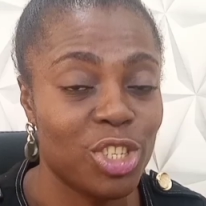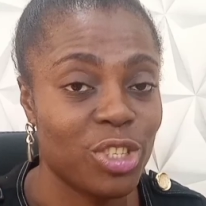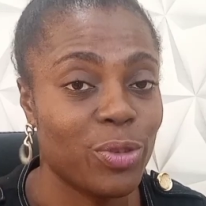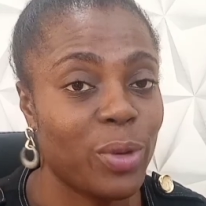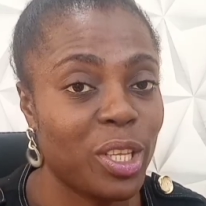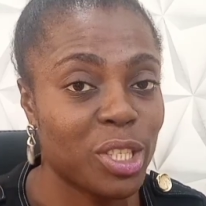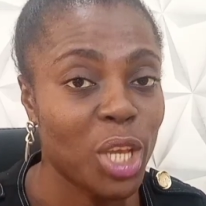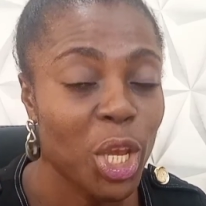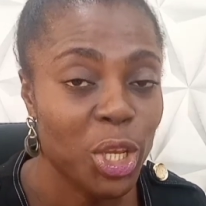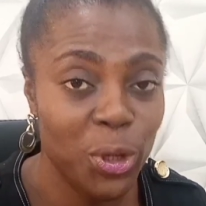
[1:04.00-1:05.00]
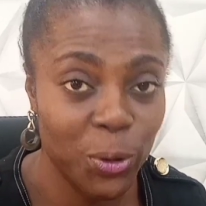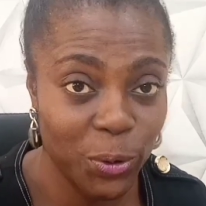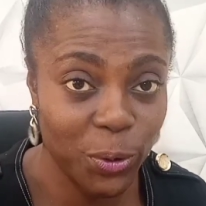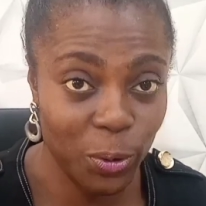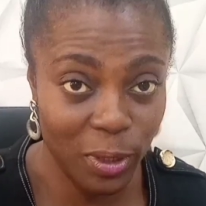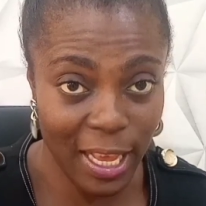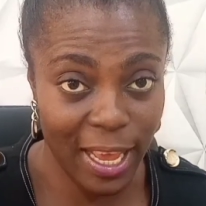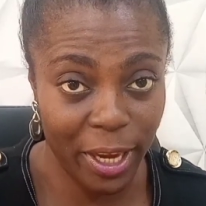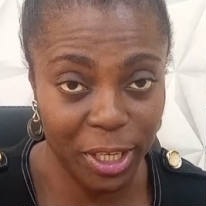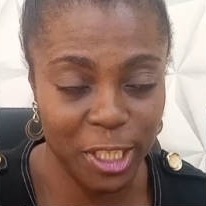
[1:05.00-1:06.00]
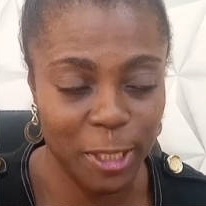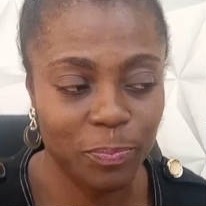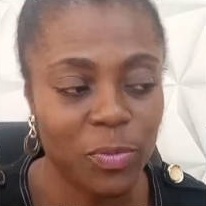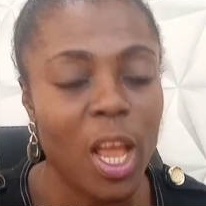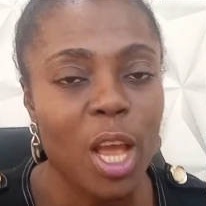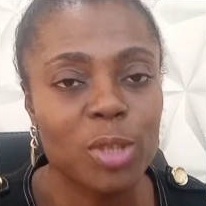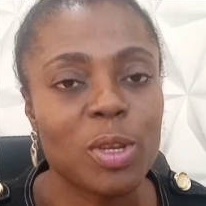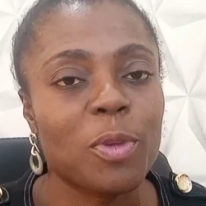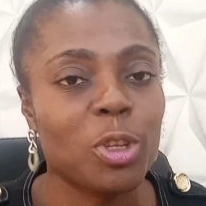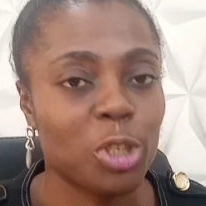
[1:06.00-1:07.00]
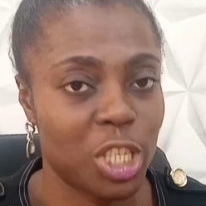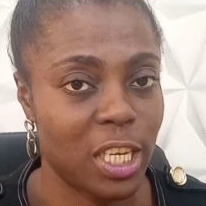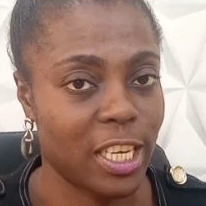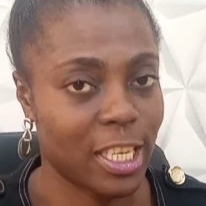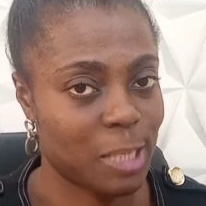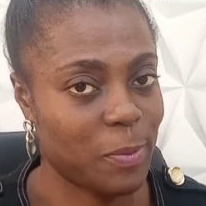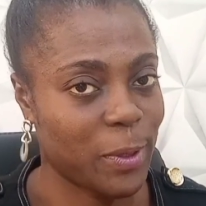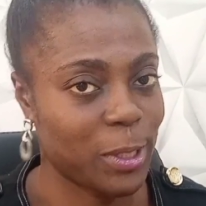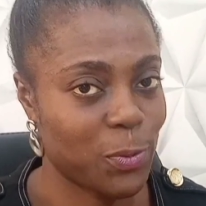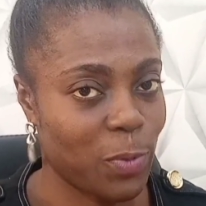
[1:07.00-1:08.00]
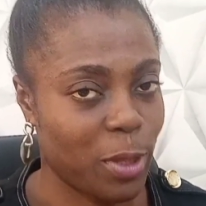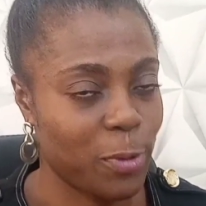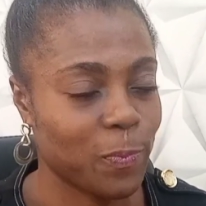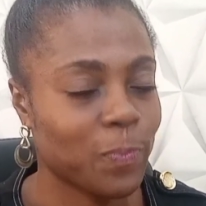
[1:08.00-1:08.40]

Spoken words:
generate your own idea. So I'm going to share an experience with you.